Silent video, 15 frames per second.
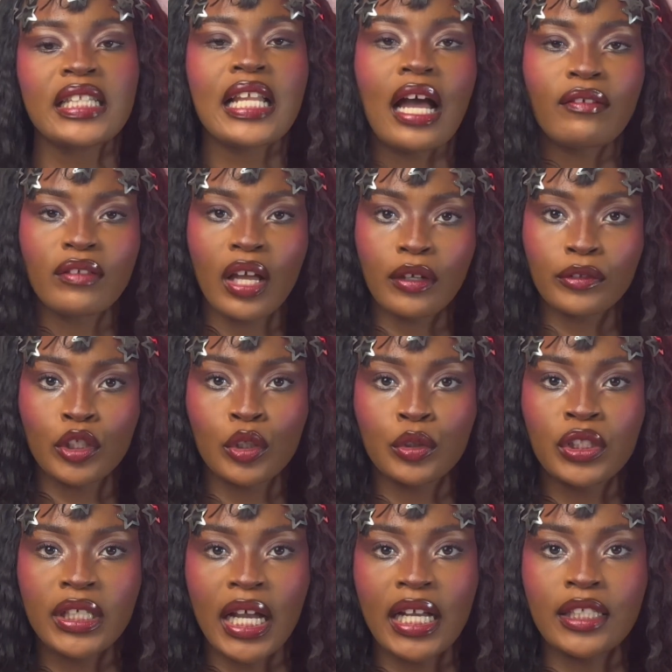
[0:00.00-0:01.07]
Now that I've told
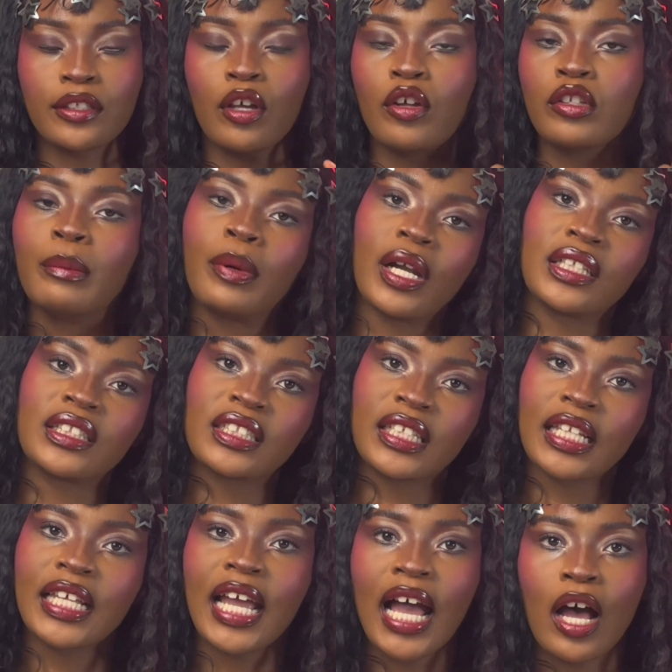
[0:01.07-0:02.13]
you guys all the brands
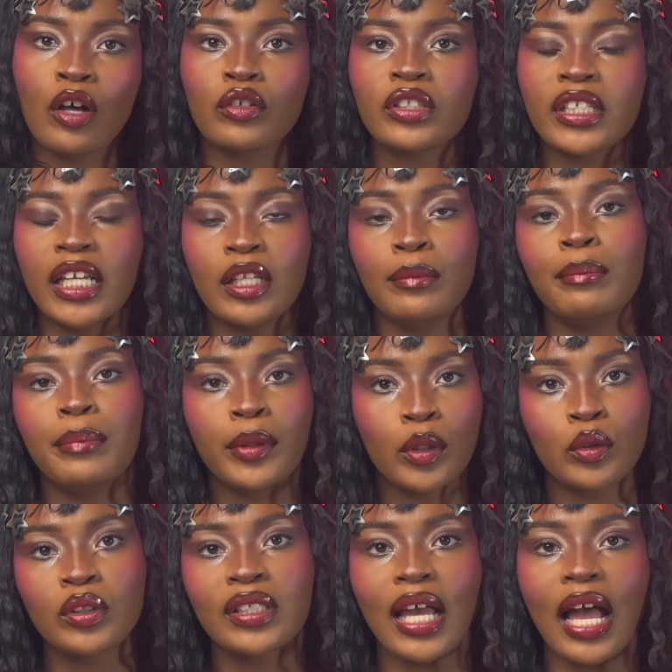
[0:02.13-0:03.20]
that they house in Boots,